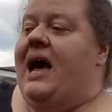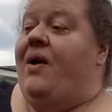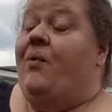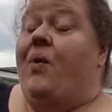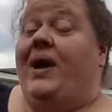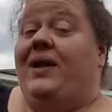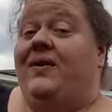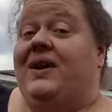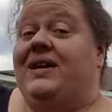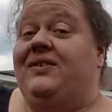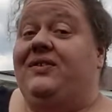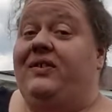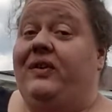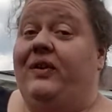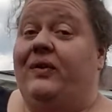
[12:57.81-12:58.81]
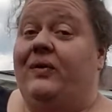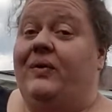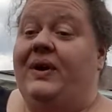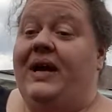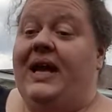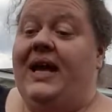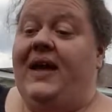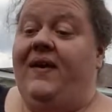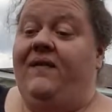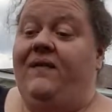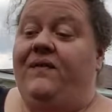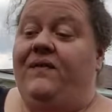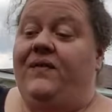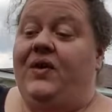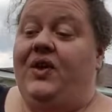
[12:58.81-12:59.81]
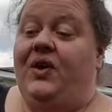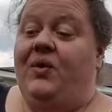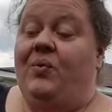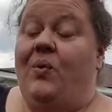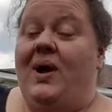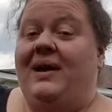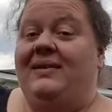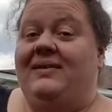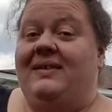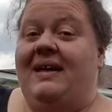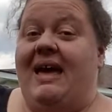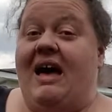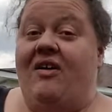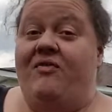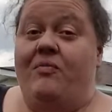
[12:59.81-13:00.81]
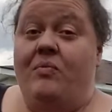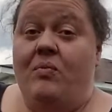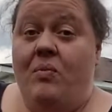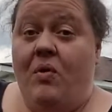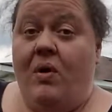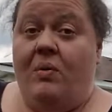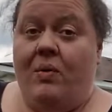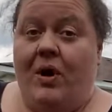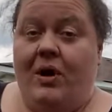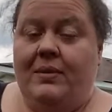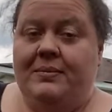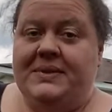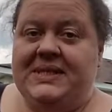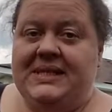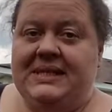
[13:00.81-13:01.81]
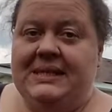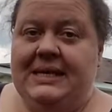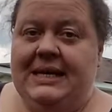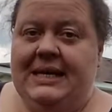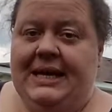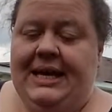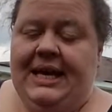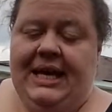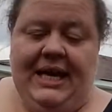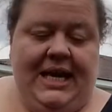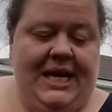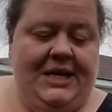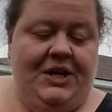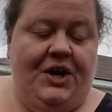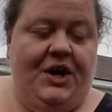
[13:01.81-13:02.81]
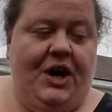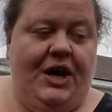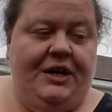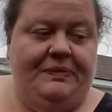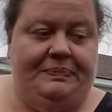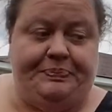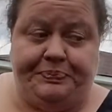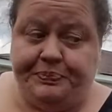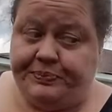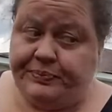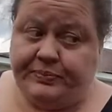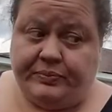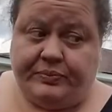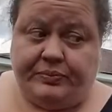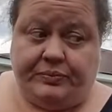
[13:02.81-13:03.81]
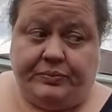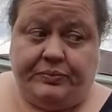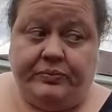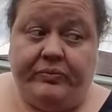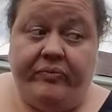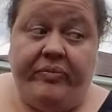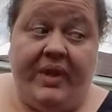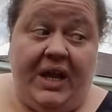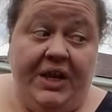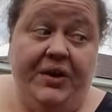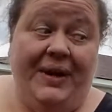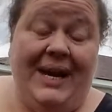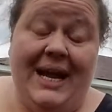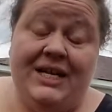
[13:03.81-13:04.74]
What you can do if you want to have more worms in your garden, you can